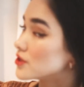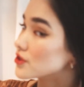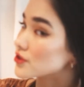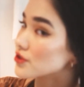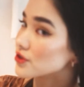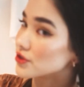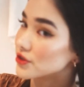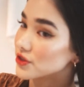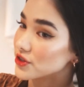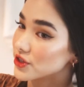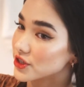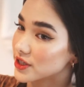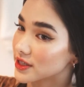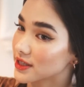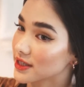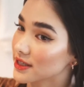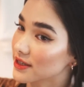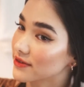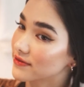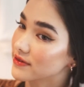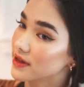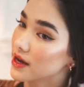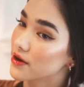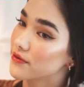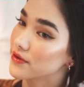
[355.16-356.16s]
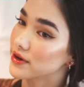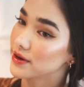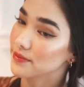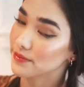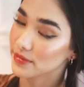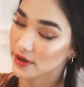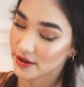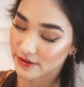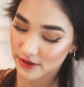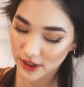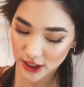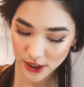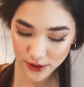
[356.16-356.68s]
So just give that one a
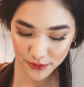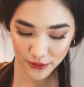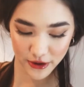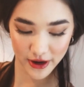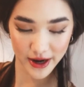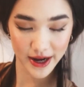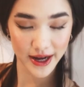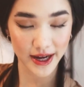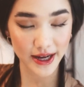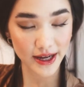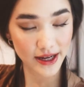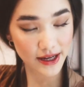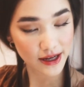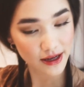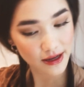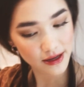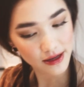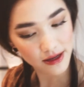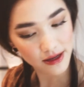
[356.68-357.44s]
bit of spray.